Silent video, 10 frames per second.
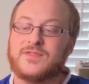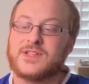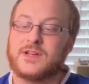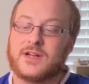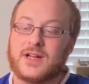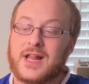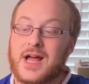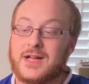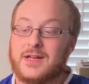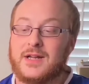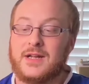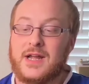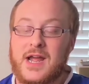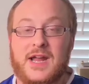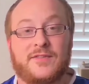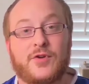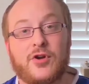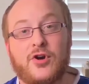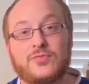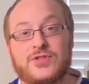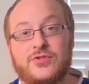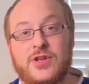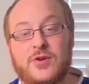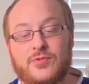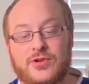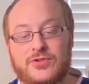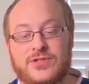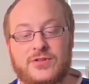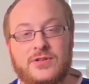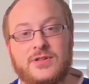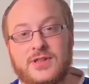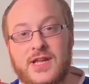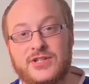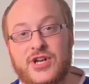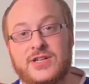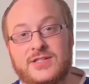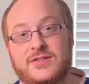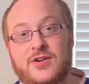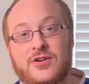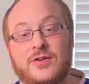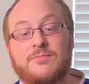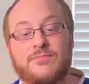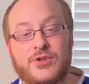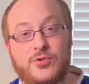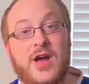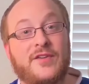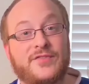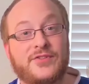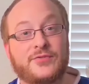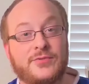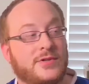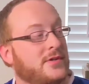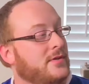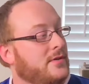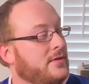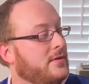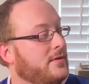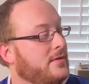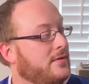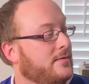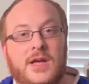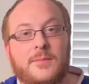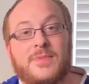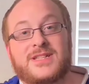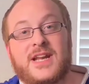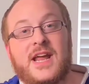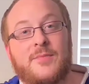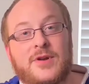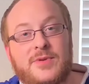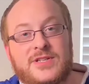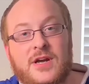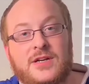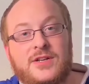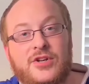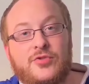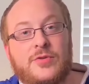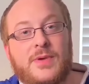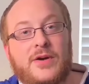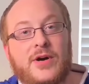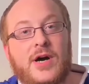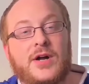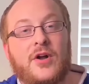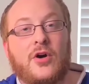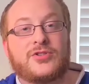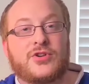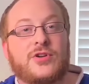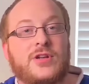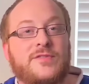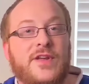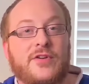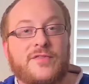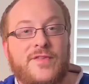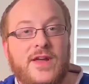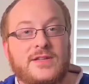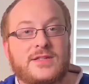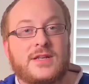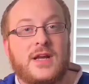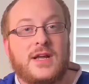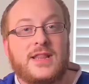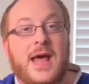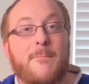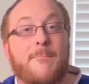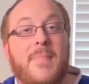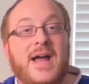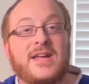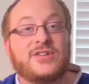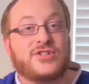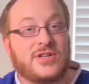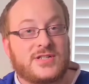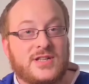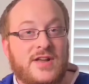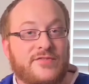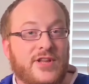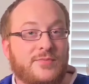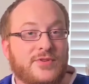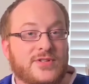seen it a lot. And if you're a home studio producer, then chances are you have too. But today I'm going to be talking to you about an alternative interface that might just level up your